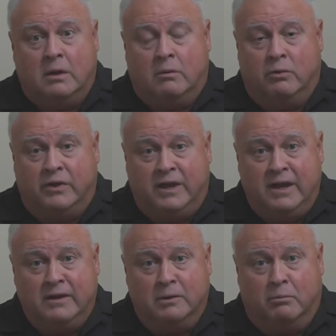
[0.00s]
with the
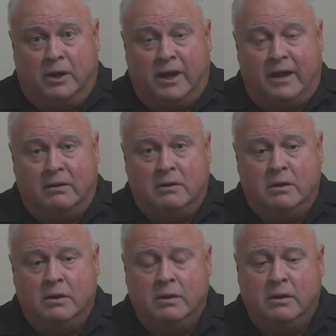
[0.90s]
kingdom plan,
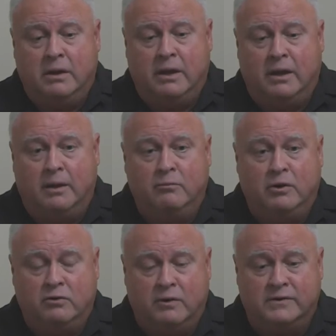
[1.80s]
and I'm going
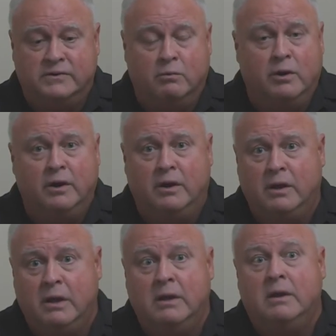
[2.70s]
to trust. So we're going to
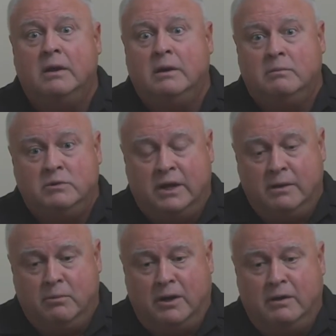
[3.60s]
take
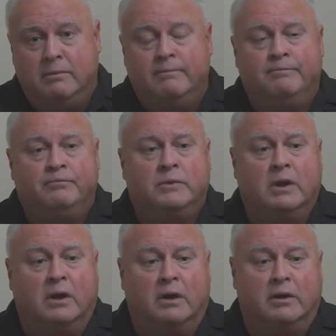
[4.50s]
money.
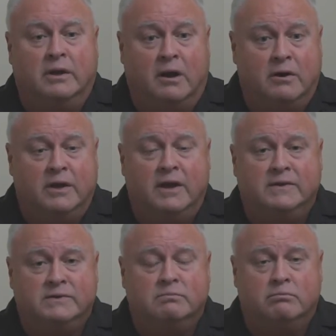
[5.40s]
In our
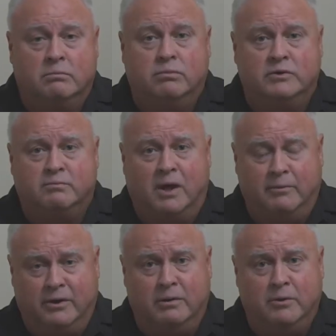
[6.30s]
case, it's probably
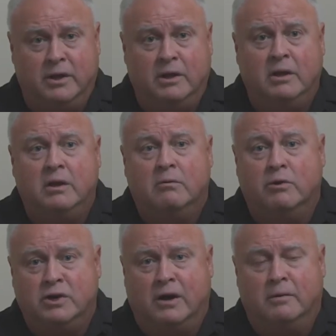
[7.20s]
going to be
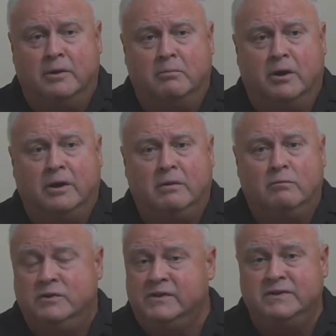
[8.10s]
retirement money,
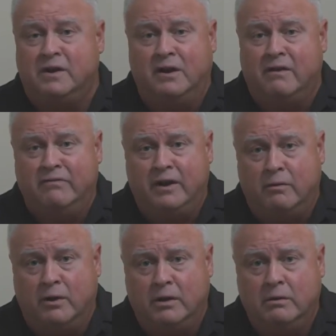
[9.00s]
which isn't enough
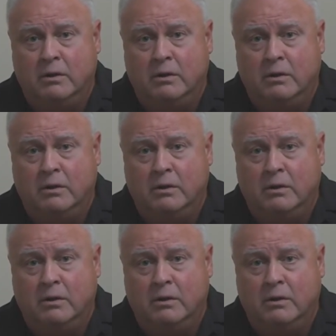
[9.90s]
anyway,